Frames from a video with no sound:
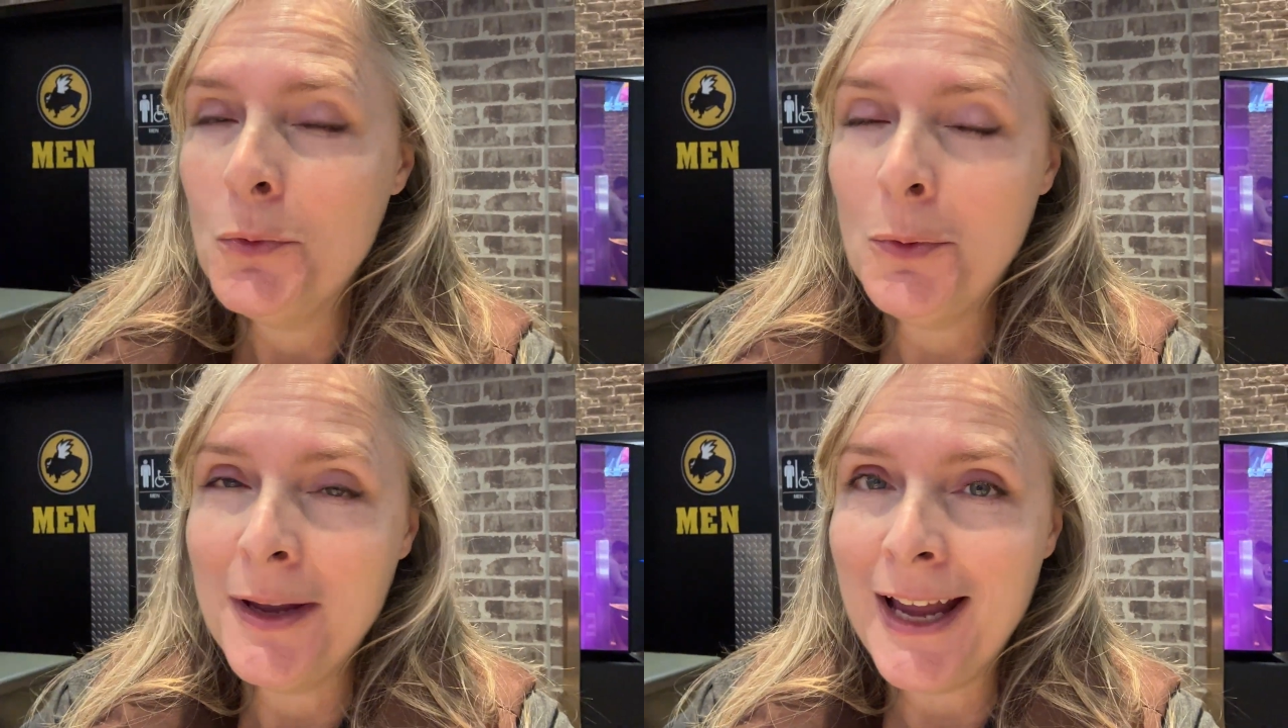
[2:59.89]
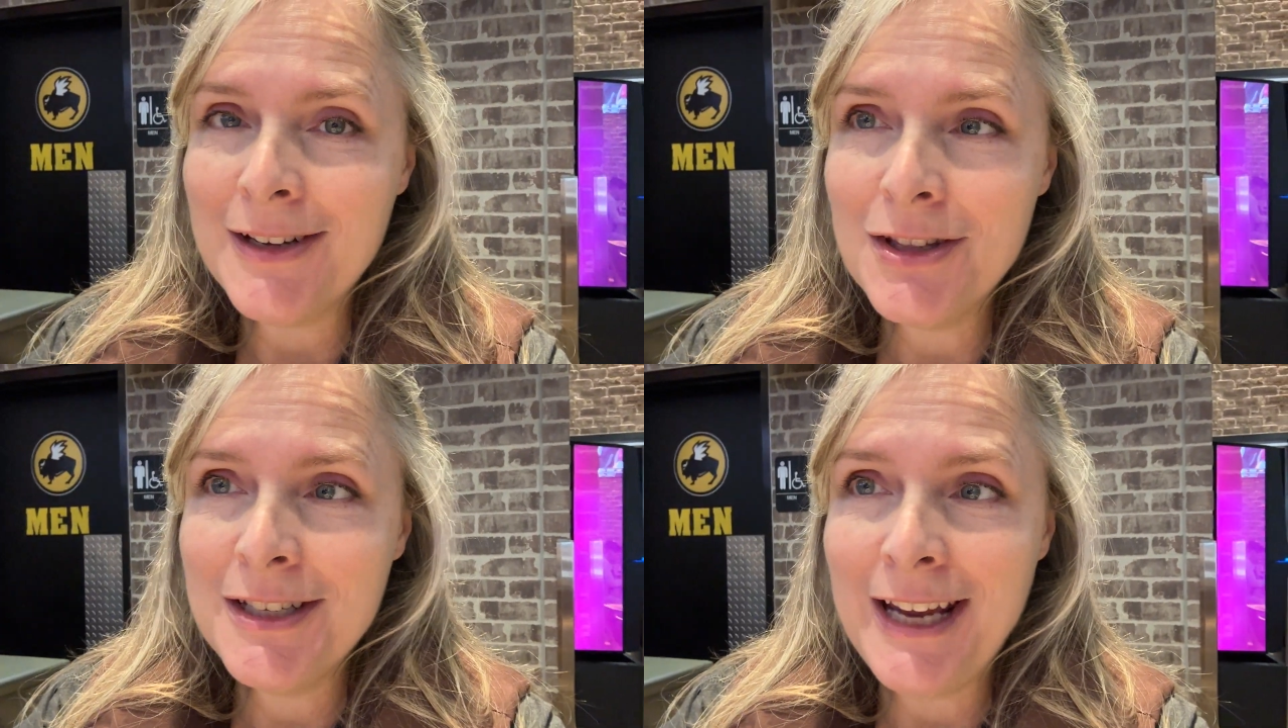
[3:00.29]
when we
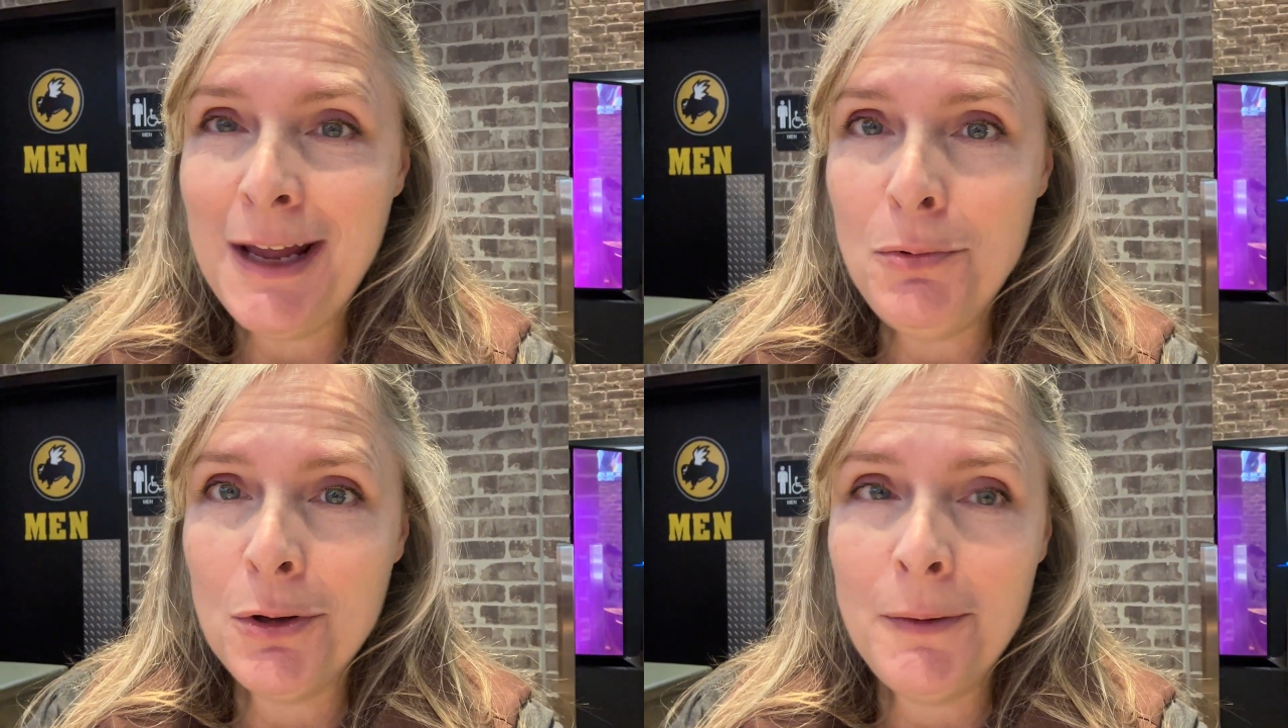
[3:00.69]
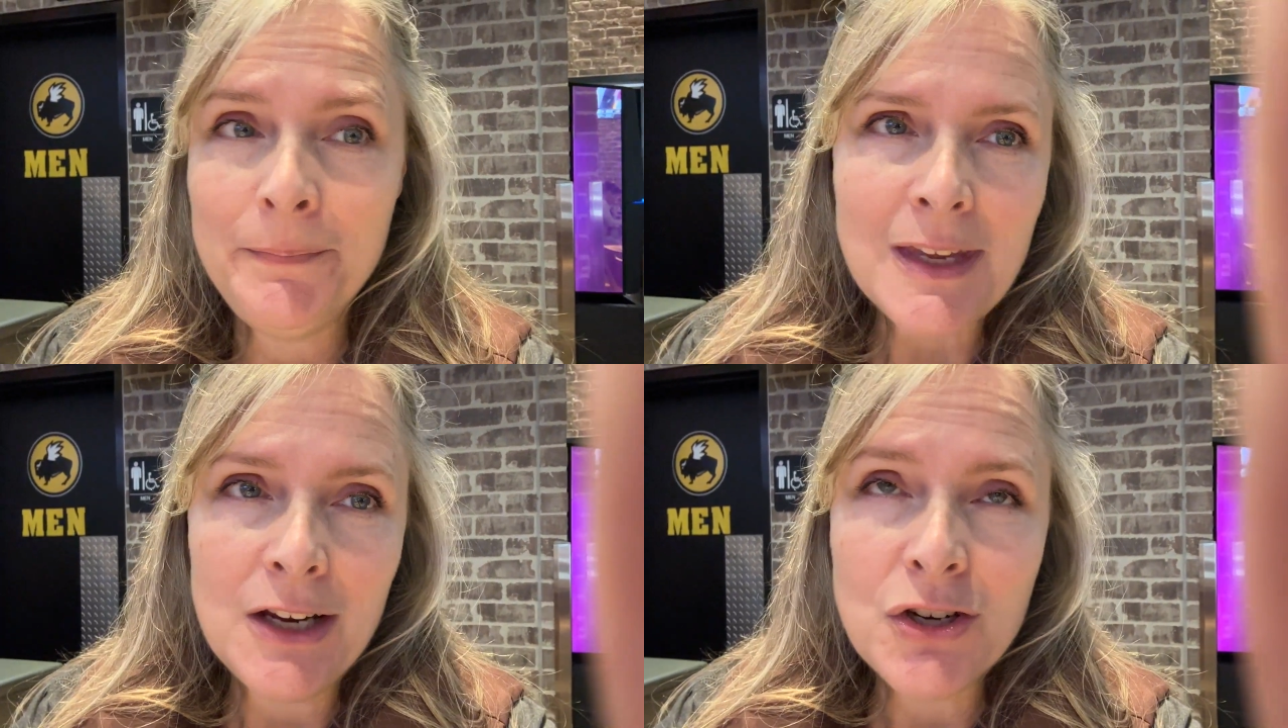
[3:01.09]
got to the table,
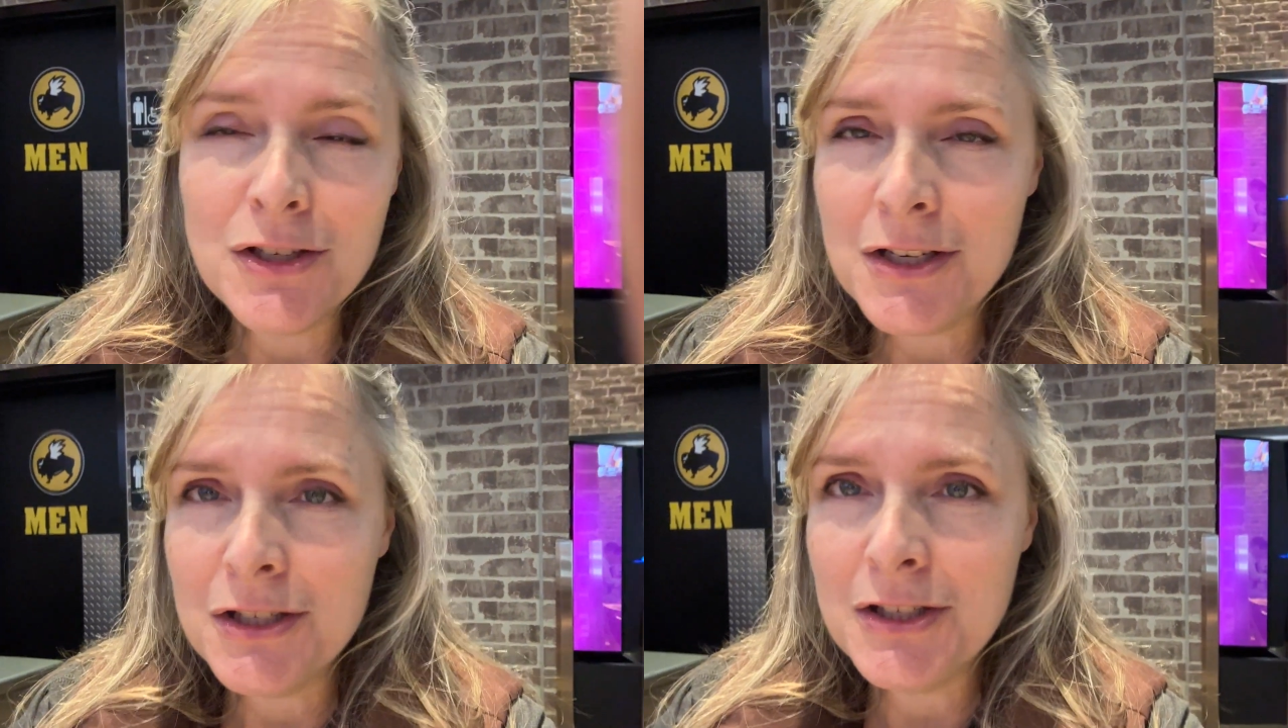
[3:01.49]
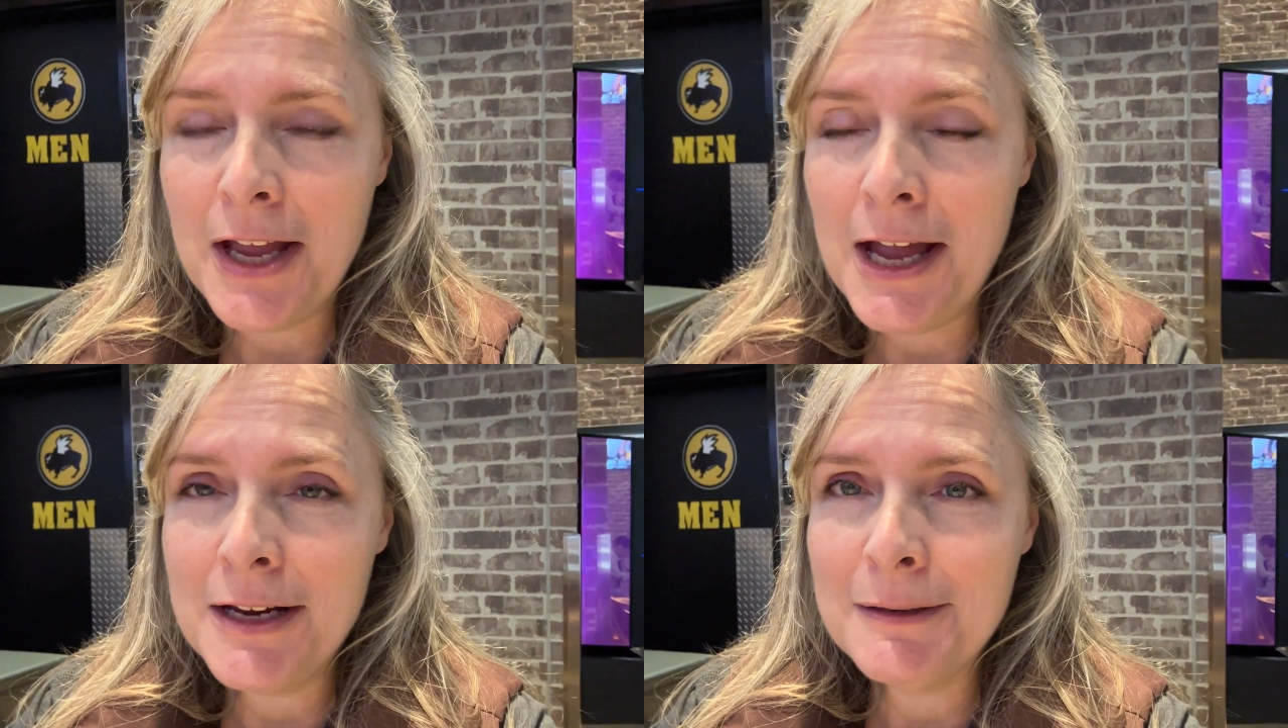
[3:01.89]
Jessica
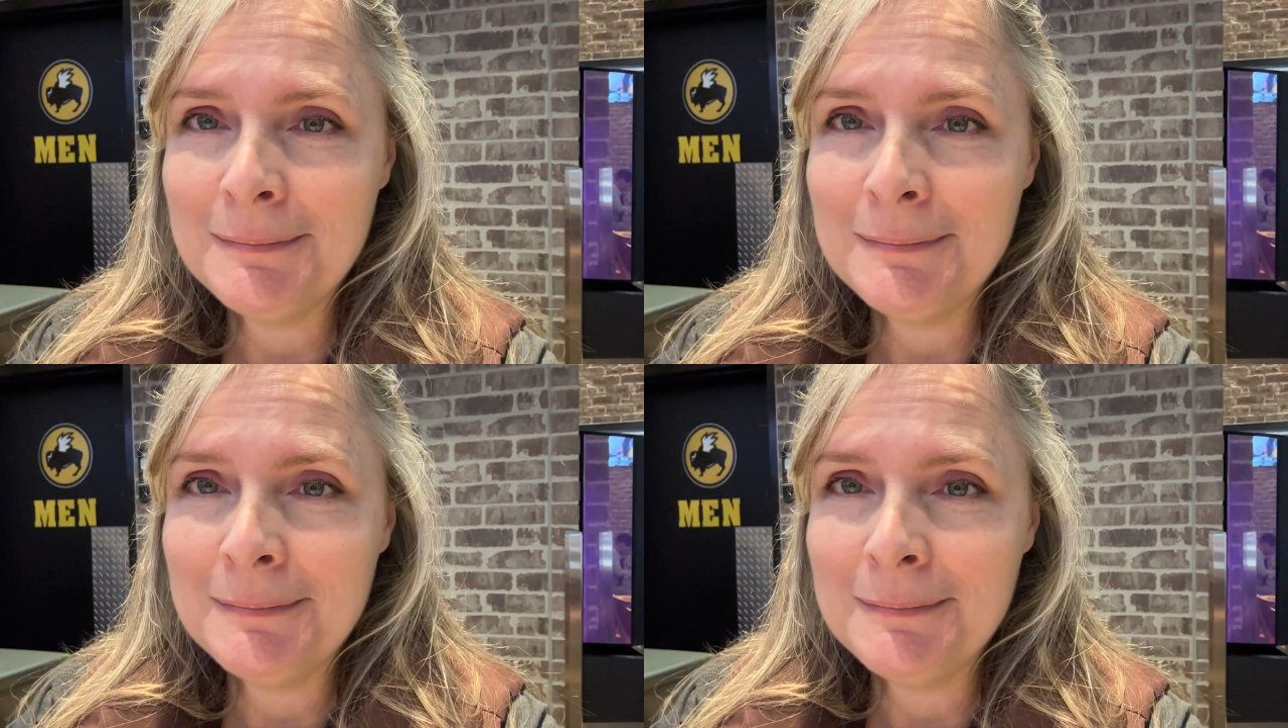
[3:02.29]
said,